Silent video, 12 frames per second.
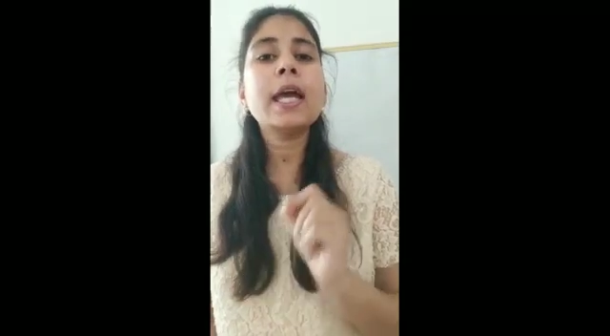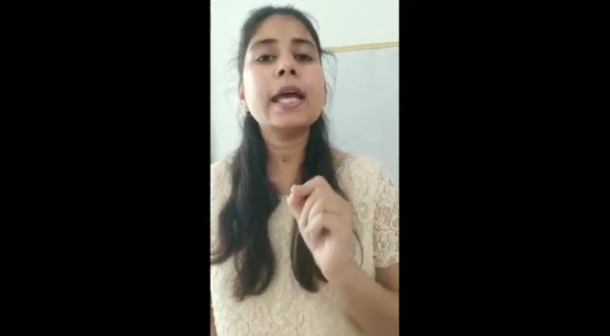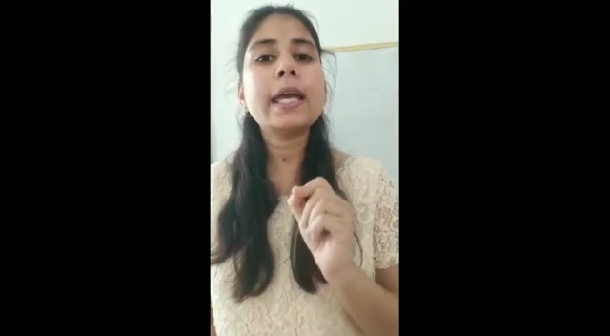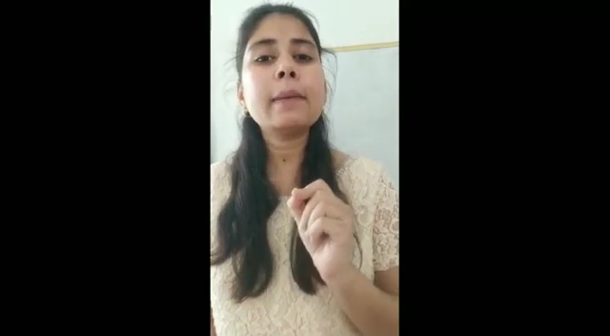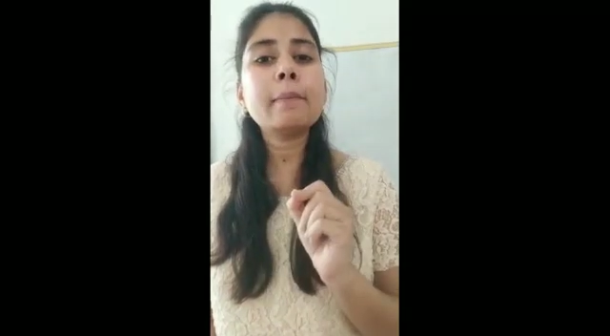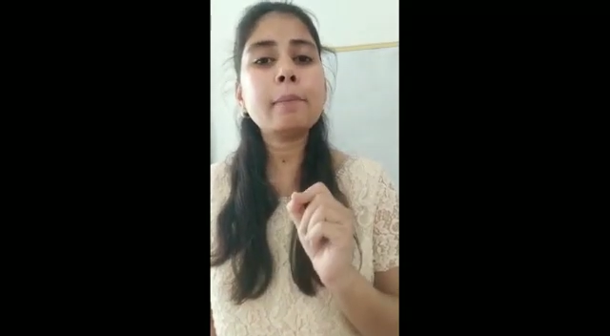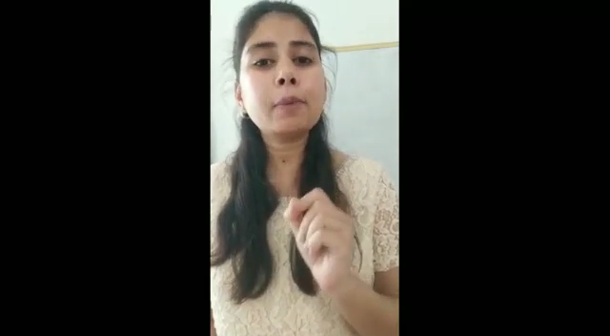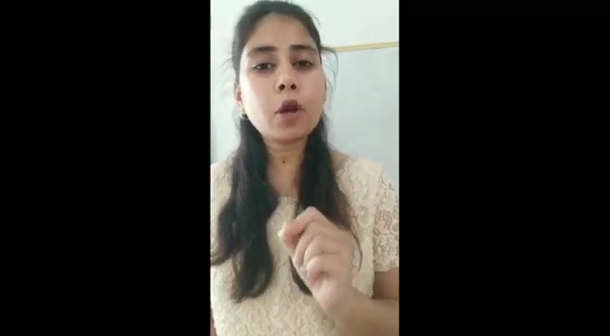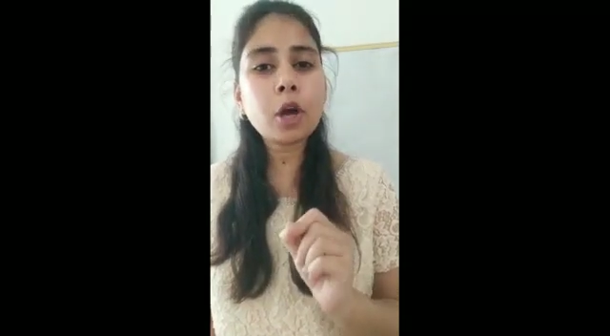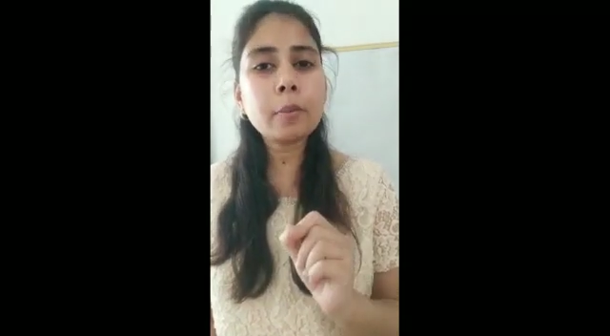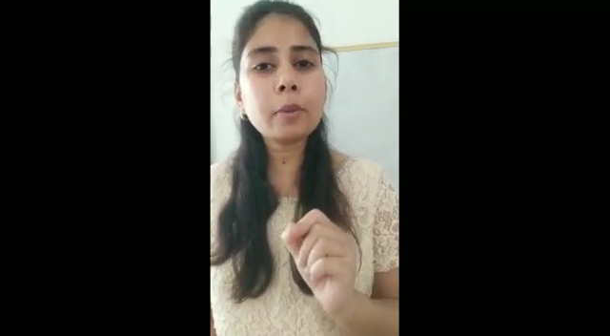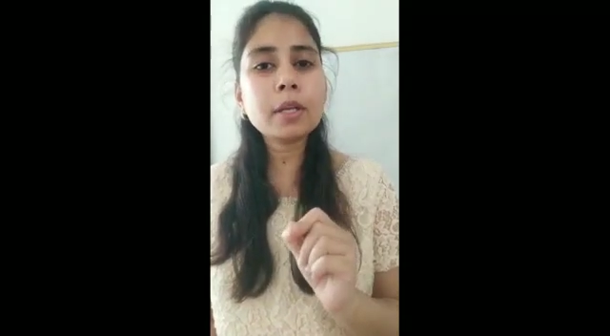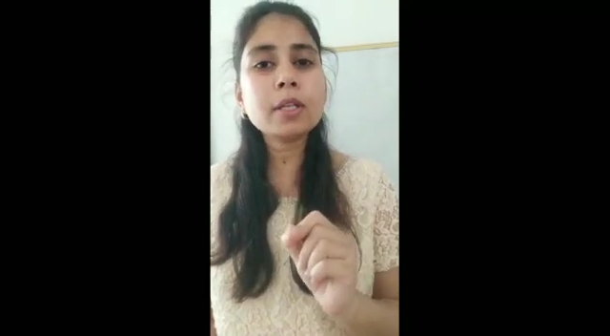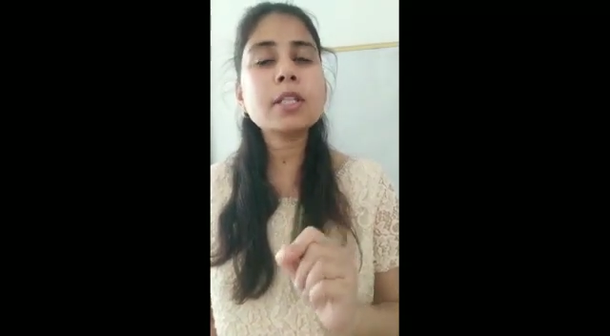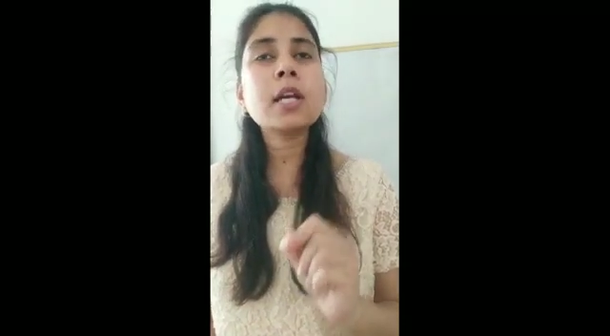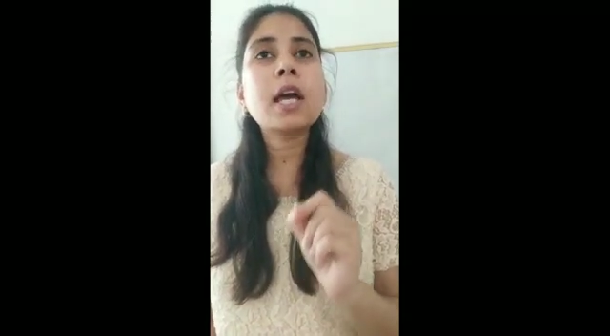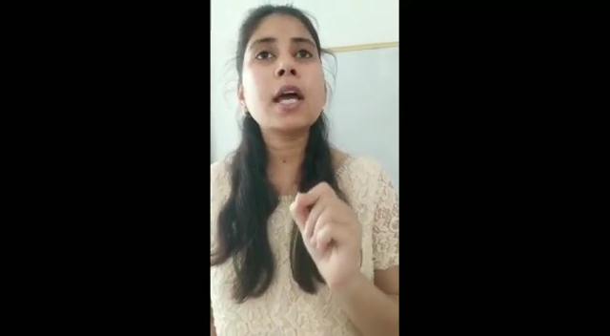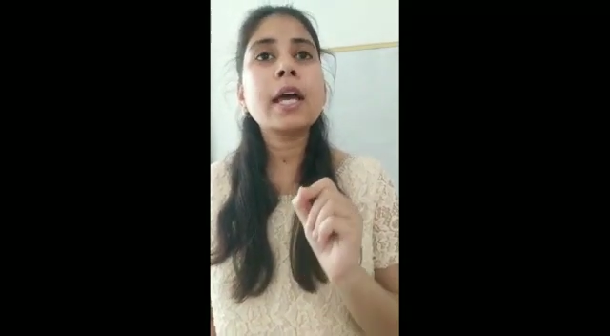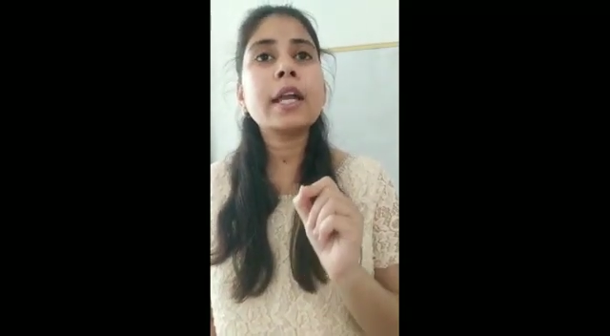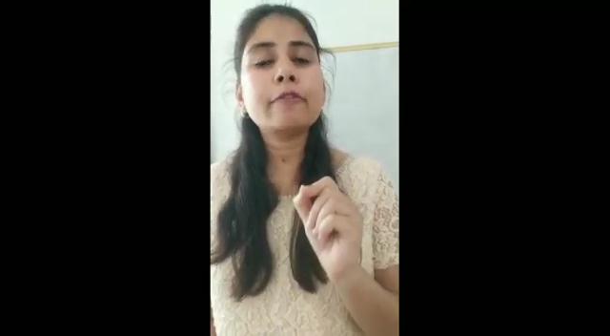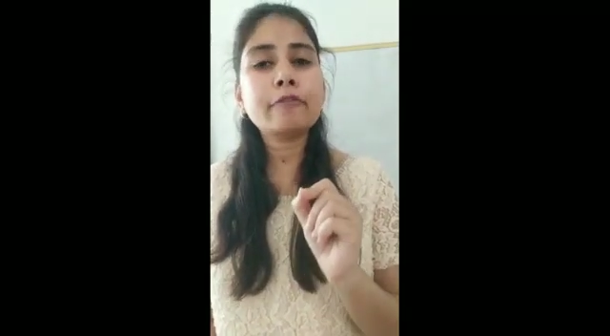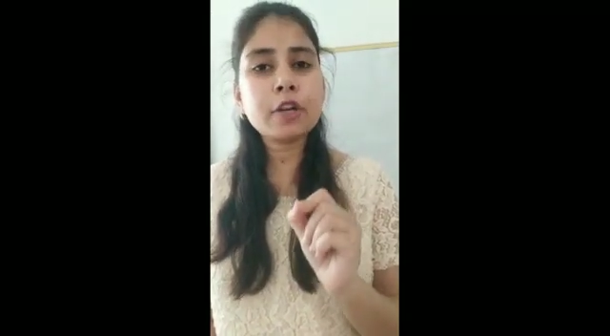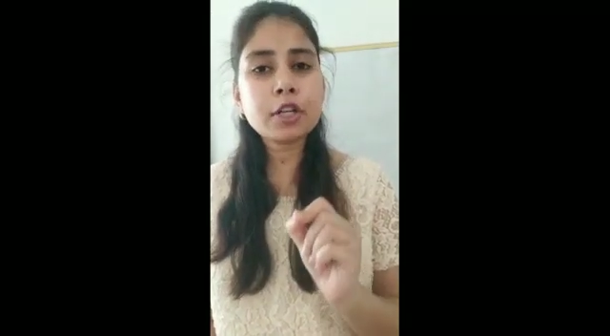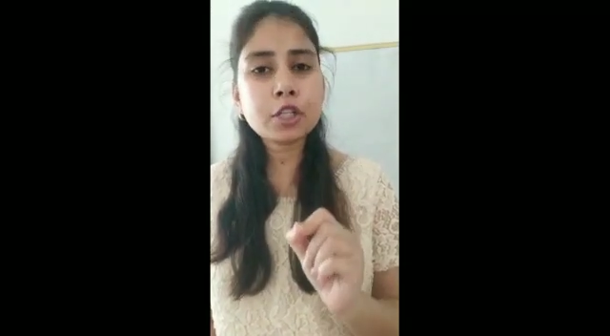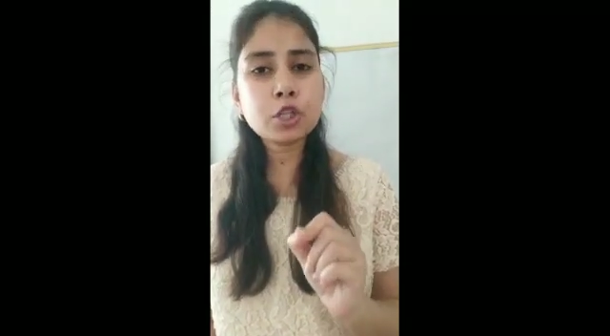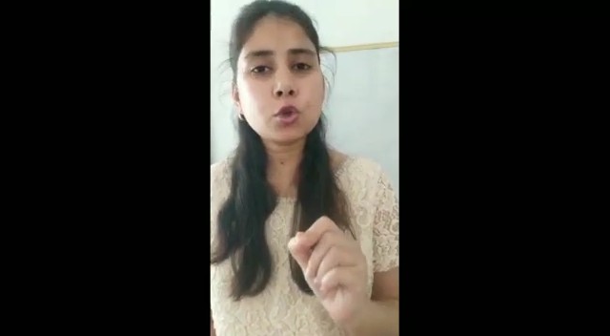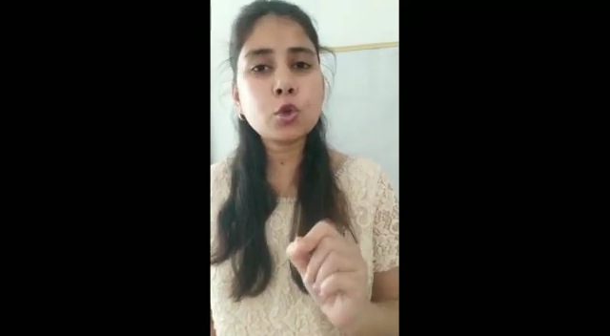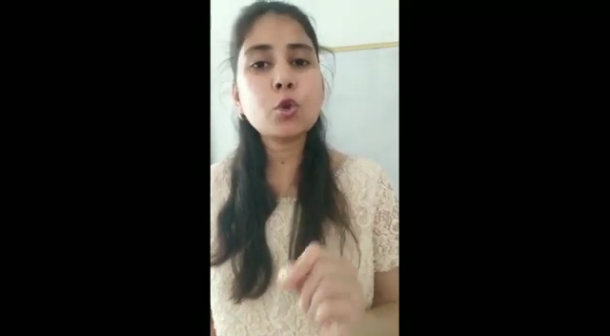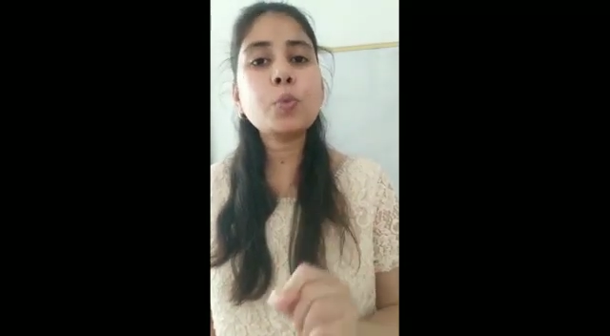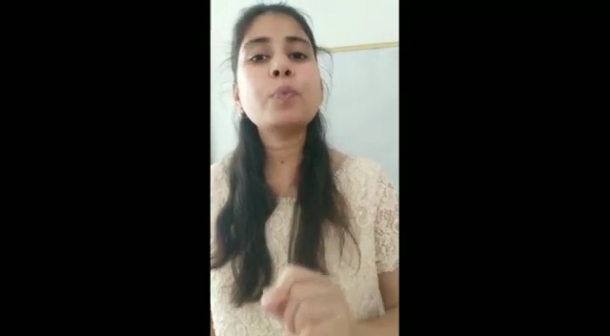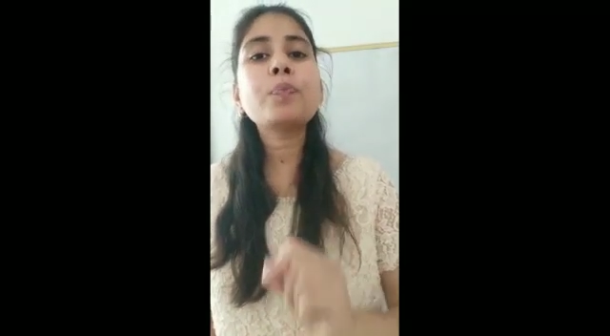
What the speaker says: Employment refers to